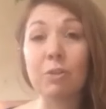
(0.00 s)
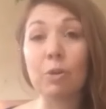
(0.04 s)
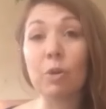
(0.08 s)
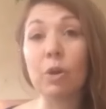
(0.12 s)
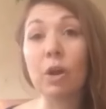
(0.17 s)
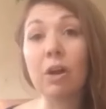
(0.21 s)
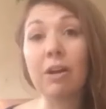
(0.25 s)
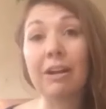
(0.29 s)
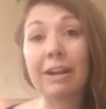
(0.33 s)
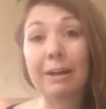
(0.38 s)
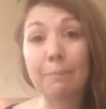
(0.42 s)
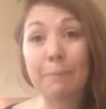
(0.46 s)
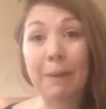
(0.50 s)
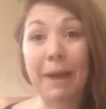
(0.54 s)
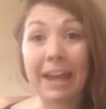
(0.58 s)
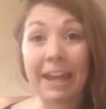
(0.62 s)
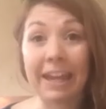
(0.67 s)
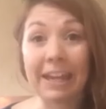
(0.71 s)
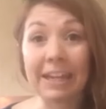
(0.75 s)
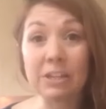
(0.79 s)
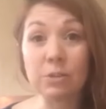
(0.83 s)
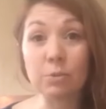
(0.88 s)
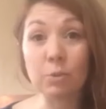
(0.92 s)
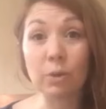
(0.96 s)
you can't get
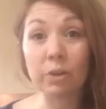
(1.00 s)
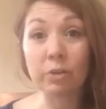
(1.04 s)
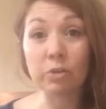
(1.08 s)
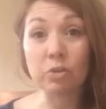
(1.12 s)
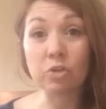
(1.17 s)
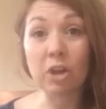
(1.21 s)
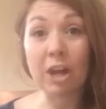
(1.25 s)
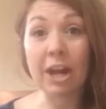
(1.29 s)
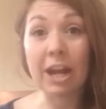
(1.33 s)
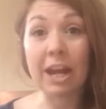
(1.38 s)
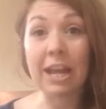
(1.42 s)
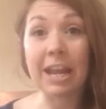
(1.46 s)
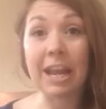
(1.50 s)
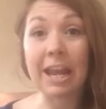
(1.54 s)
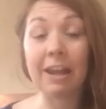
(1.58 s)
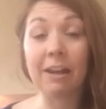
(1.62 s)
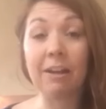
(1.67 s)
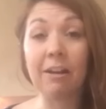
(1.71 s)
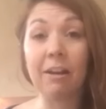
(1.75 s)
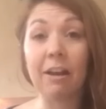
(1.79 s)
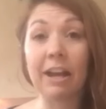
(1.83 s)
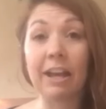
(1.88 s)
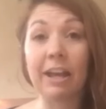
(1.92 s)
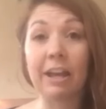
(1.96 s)
paid while you're
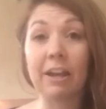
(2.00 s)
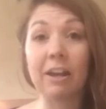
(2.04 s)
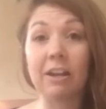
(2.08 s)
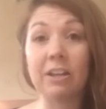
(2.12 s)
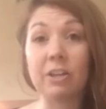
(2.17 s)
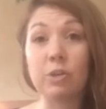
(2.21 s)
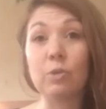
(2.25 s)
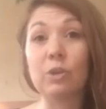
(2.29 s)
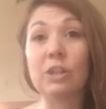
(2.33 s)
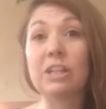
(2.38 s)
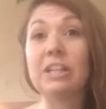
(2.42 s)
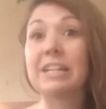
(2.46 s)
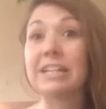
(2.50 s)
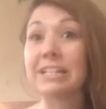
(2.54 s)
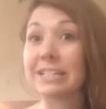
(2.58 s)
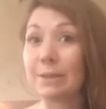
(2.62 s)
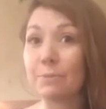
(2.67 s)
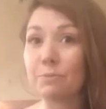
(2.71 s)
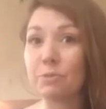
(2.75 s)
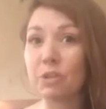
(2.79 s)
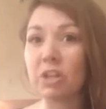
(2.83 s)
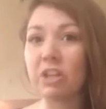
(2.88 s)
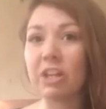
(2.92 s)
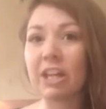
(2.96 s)
training, you can
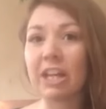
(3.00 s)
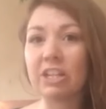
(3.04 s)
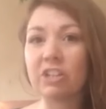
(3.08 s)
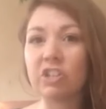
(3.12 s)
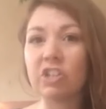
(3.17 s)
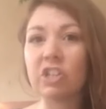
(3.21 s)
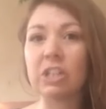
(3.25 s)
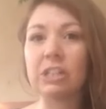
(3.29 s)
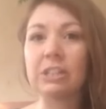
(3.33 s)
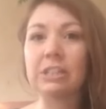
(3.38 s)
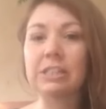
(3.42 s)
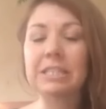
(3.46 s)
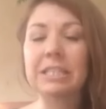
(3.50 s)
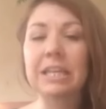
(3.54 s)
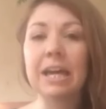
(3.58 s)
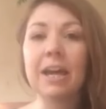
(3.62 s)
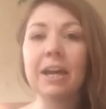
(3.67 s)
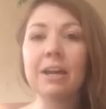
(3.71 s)
accept donations.